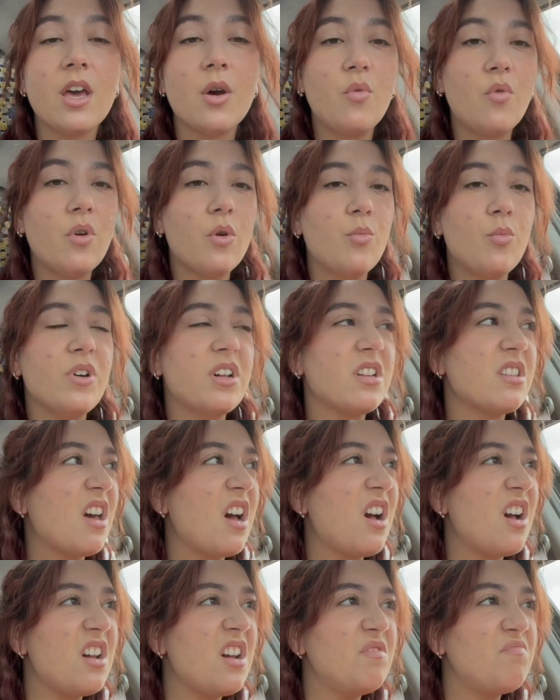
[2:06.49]
We will
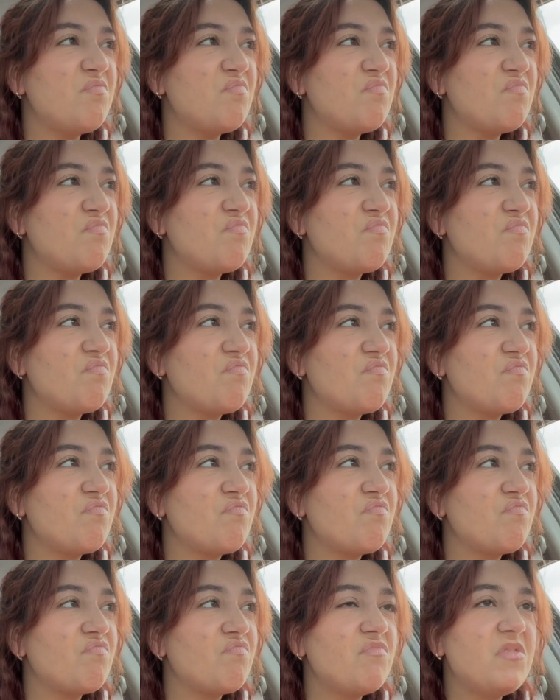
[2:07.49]
not
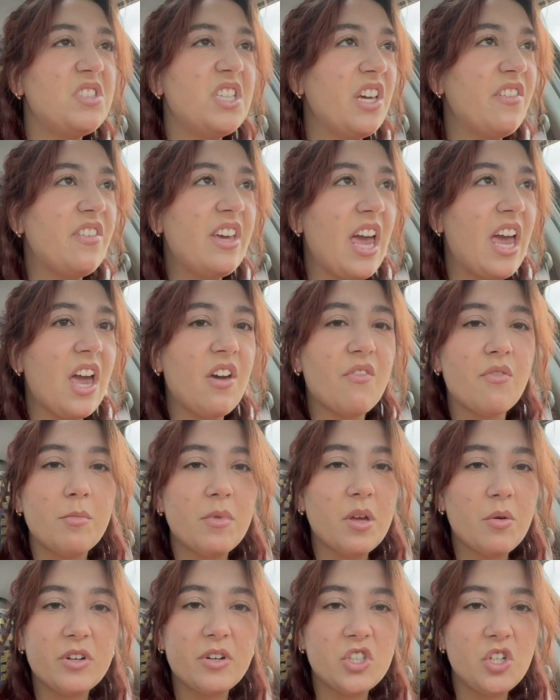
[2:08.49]
deviate from
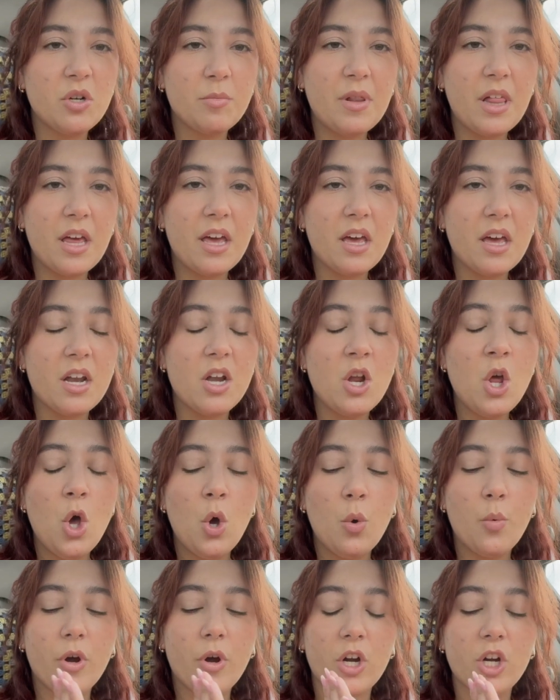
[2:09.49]
the original plan.
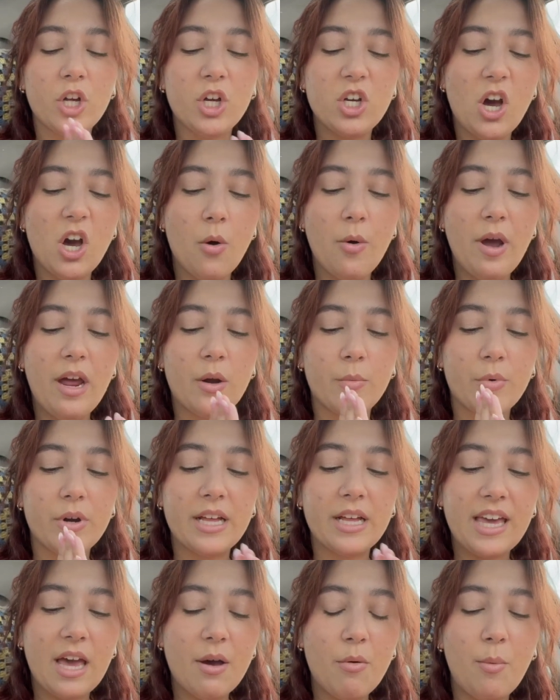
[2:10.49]
We're gonna go in and we're gonna
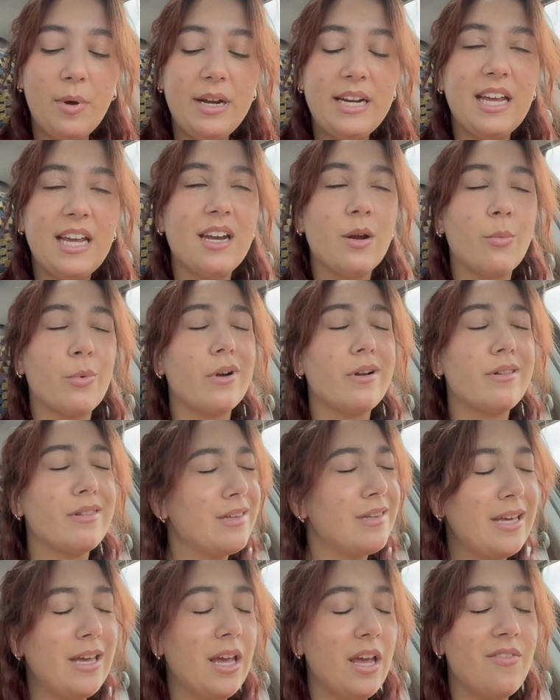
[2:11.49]
get what we need and we're gonna
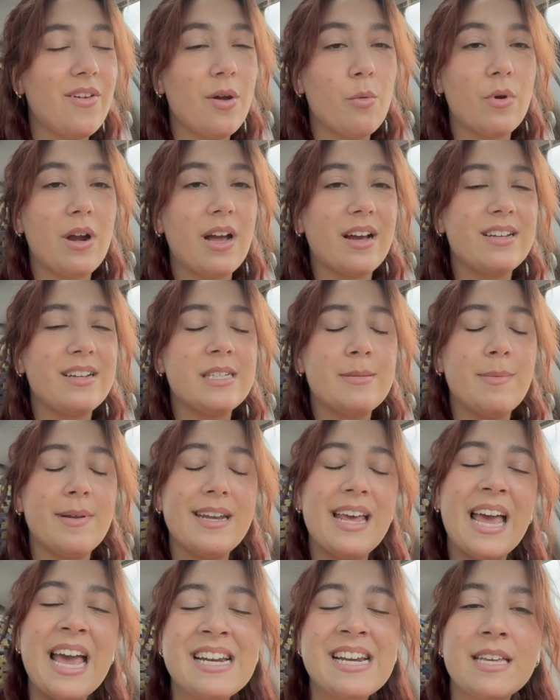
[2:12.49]
leave and we're not gonna spend
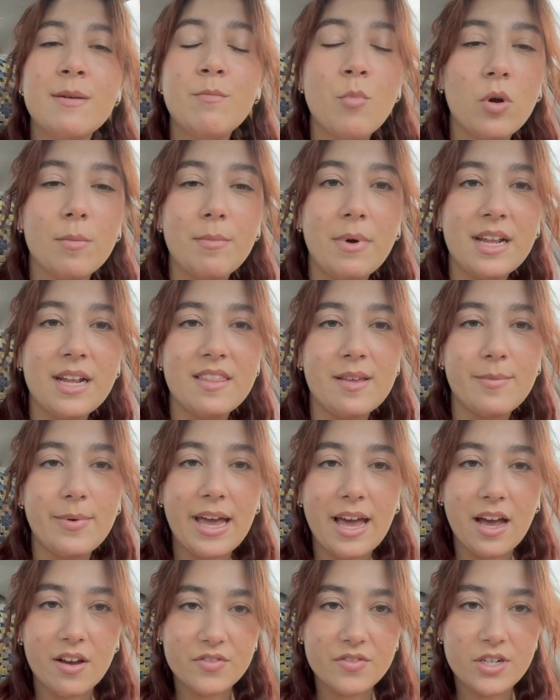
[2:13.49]
any more money than we
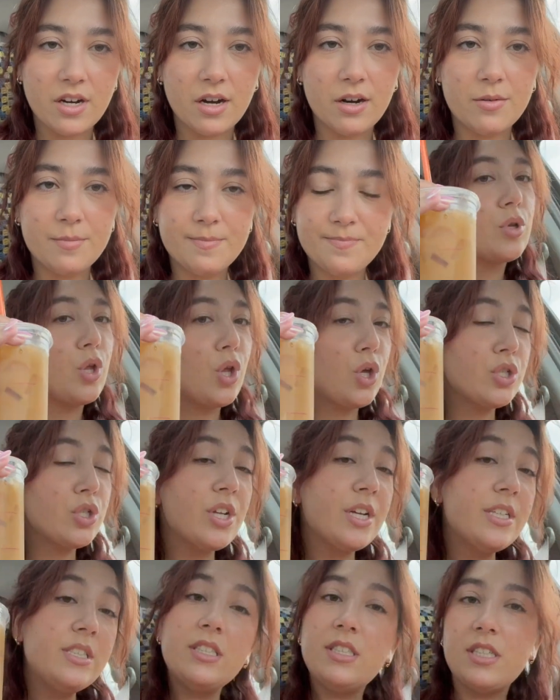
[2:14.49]
have to. Also,
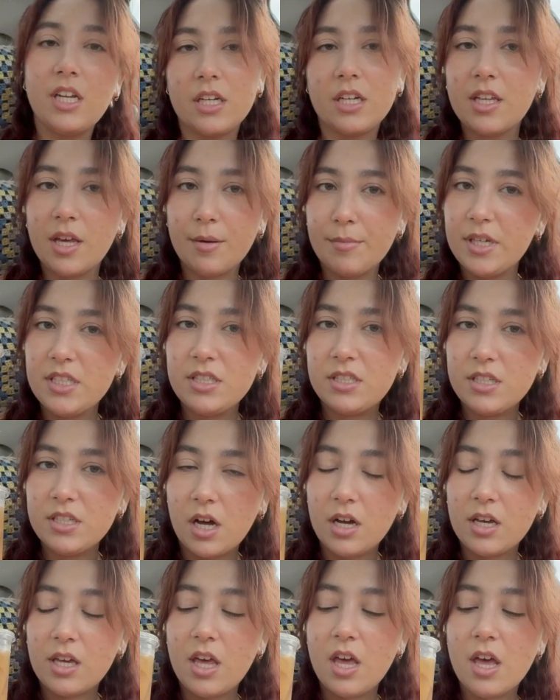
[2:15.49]
I did get my
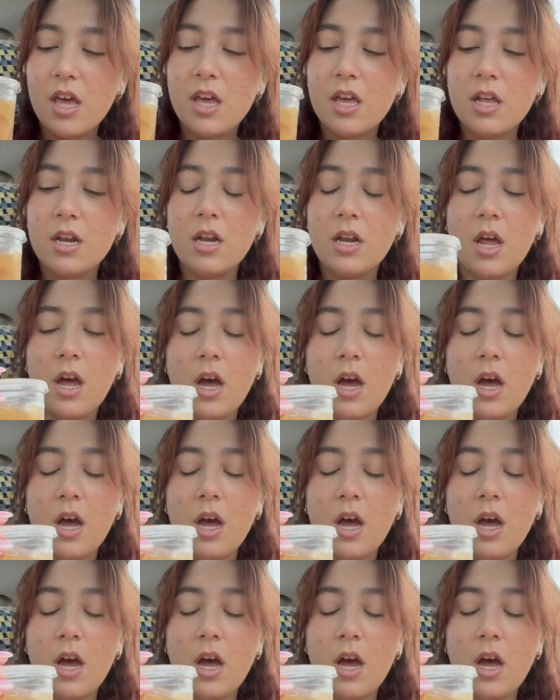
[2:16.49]
Dunkin'.